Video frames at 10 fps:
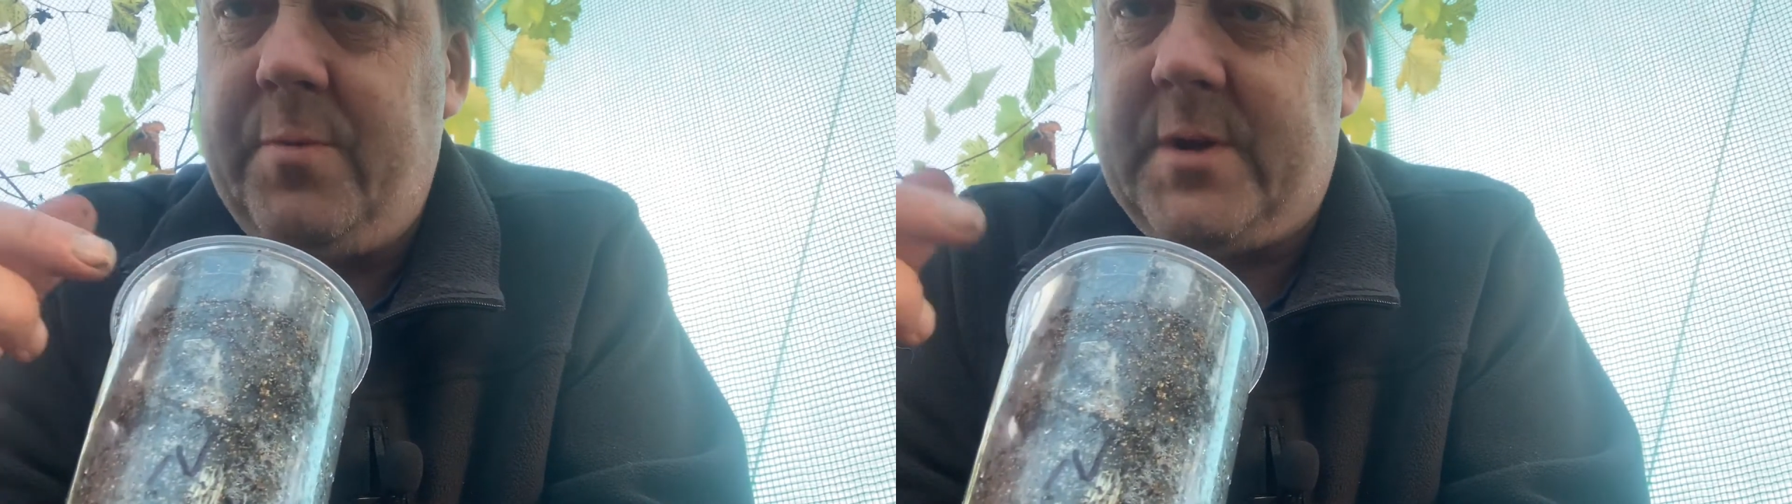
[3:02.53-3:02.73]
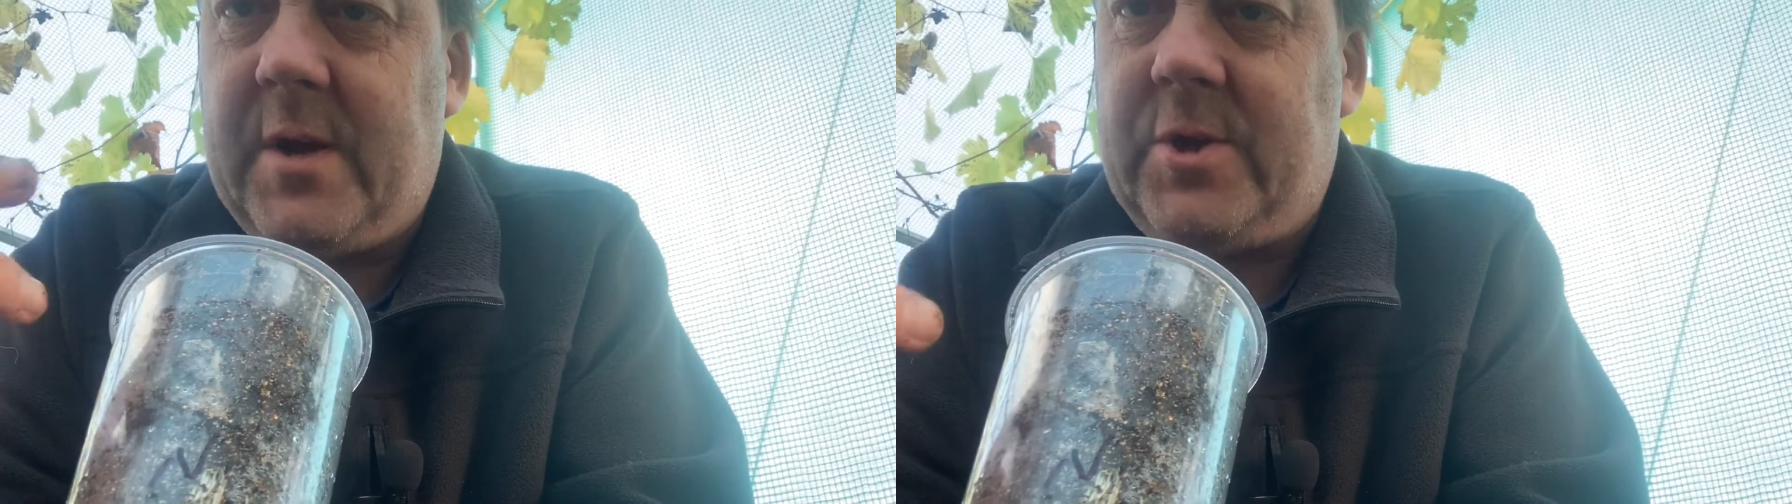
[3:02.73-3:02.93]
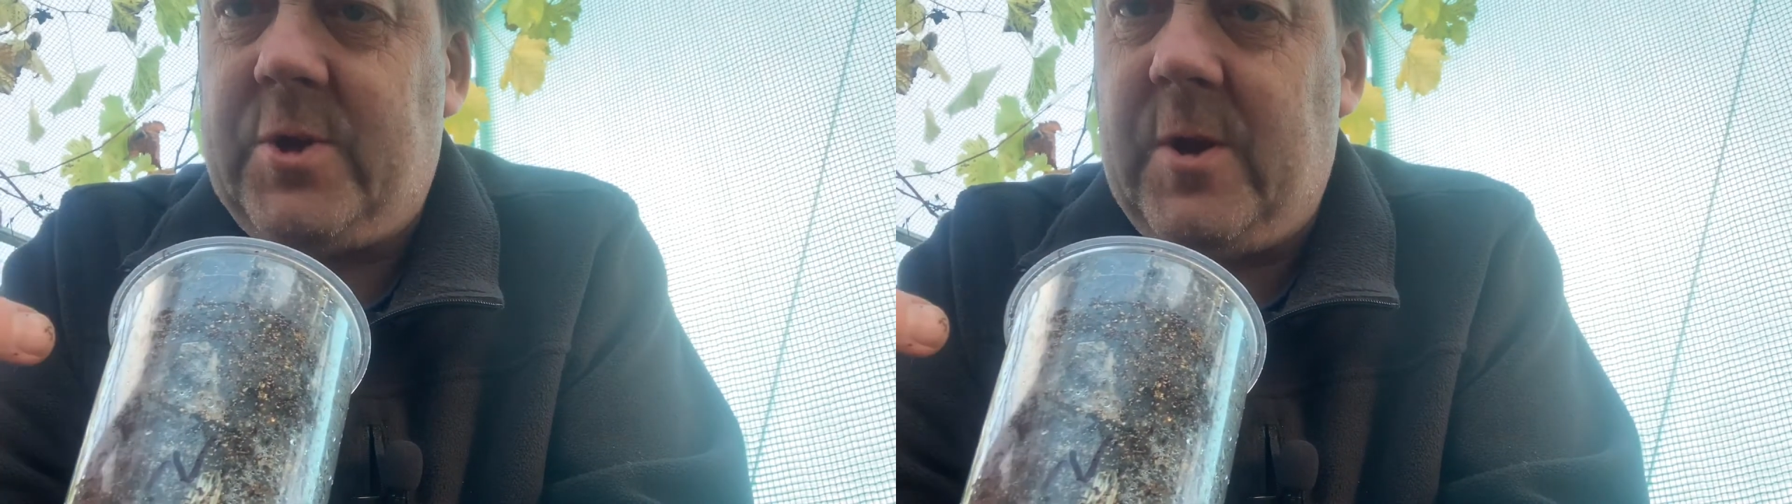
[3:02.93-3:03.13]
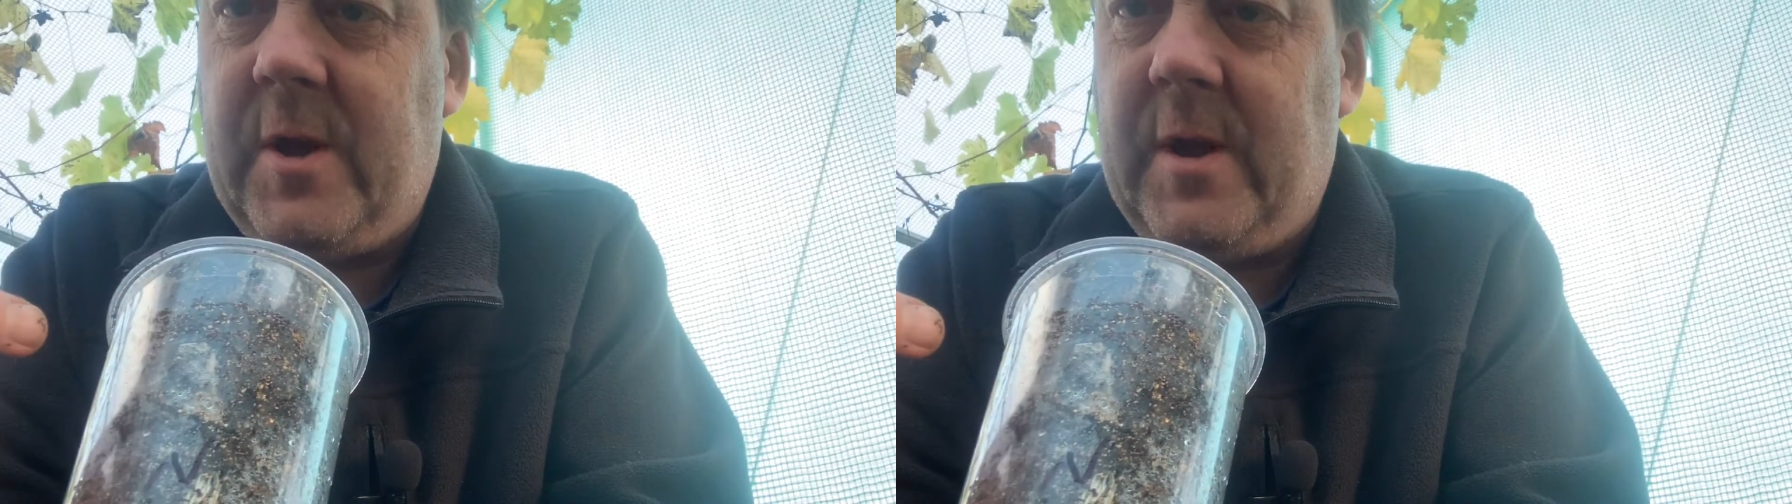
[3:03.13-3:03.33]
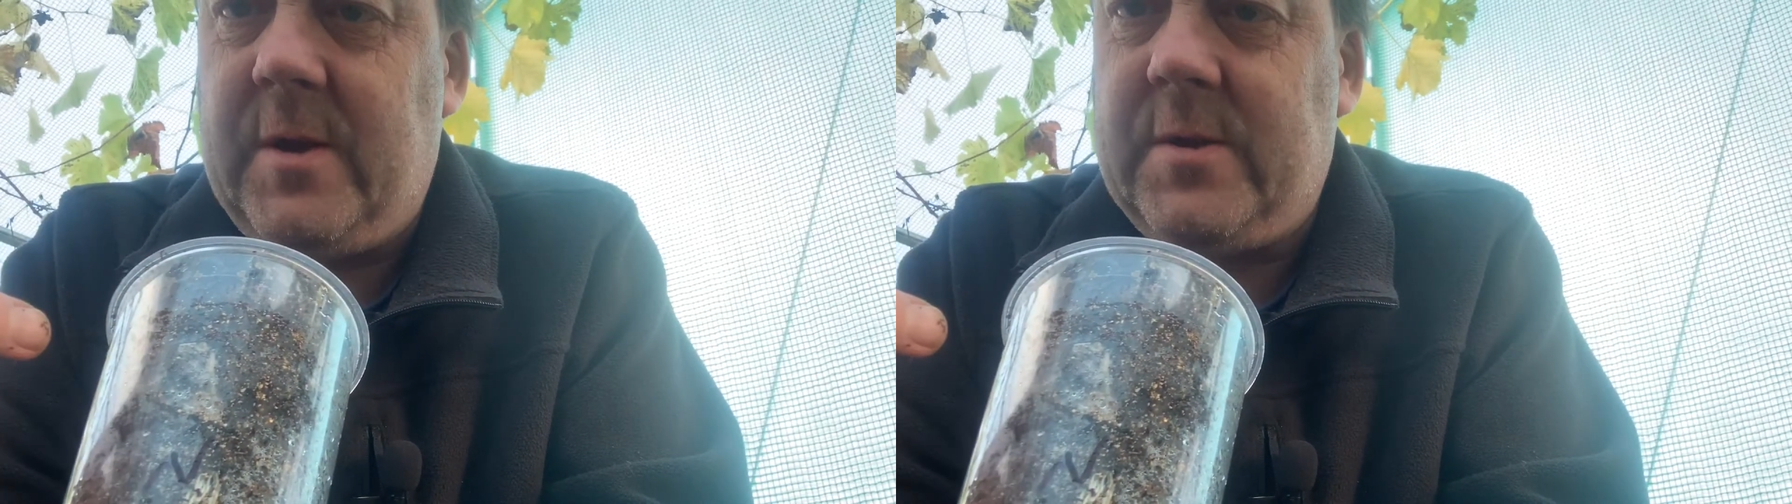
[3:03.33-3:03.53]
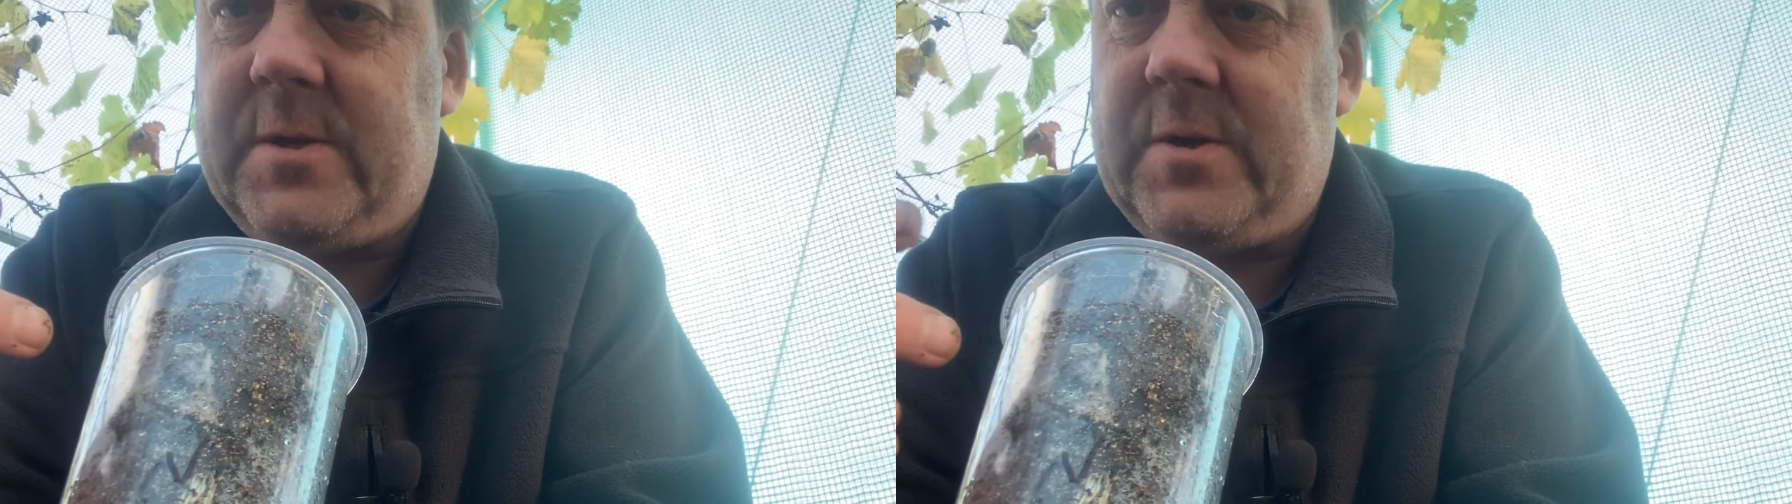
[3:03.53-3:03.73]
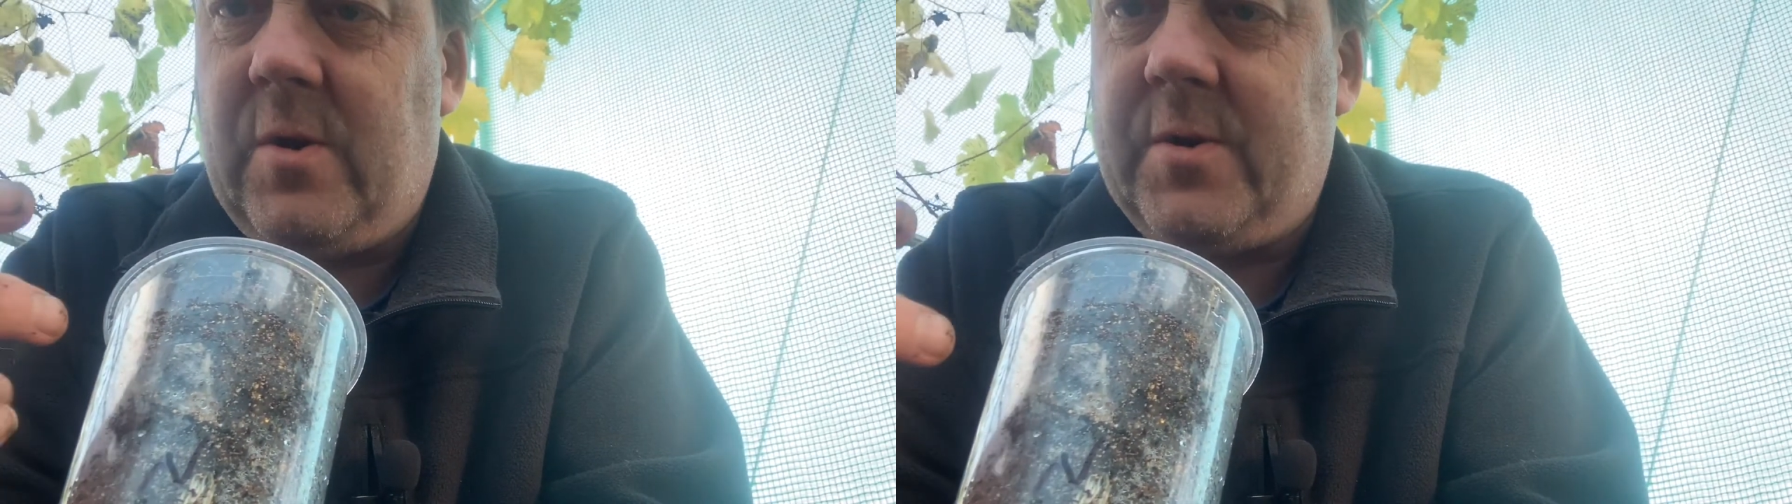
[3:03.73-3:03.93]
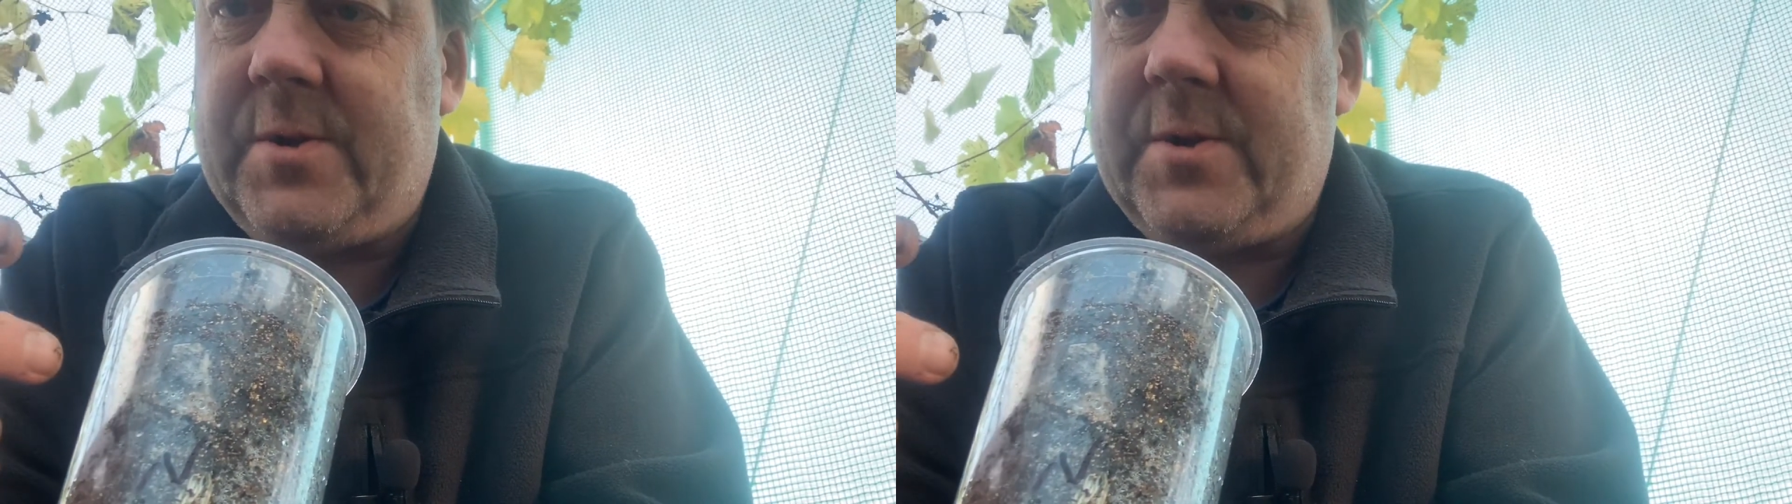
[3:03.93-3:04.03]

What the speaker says: actually start